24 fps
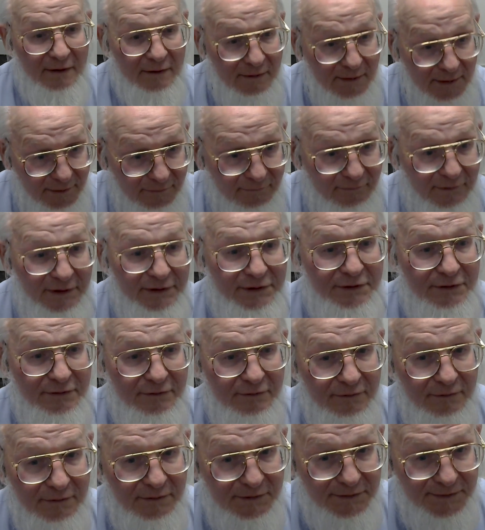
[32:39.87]
the
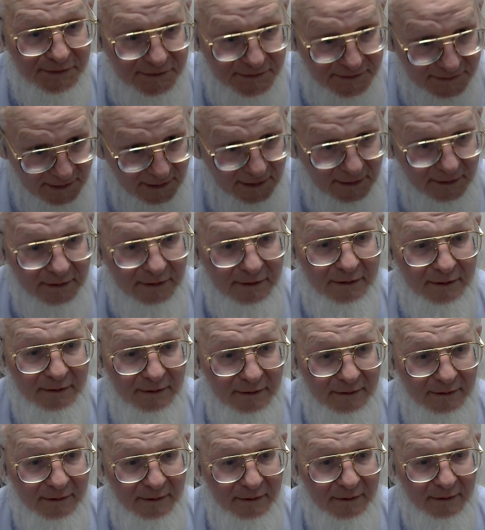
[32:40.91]
original sin.
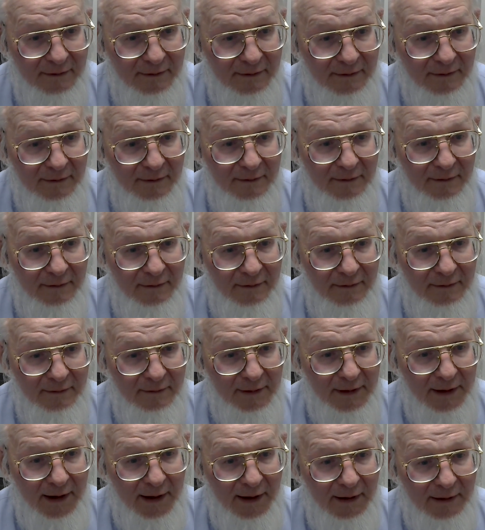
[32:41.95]

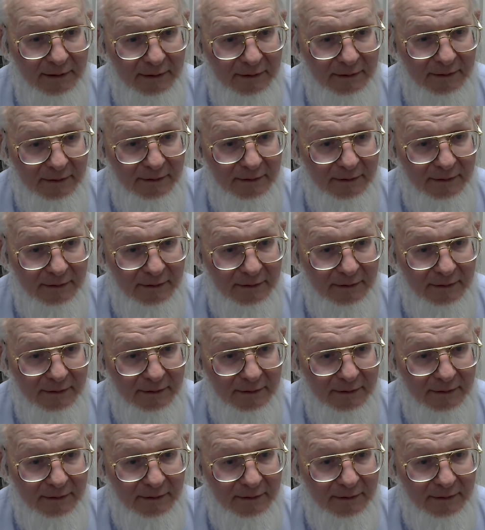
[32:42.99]
Okay,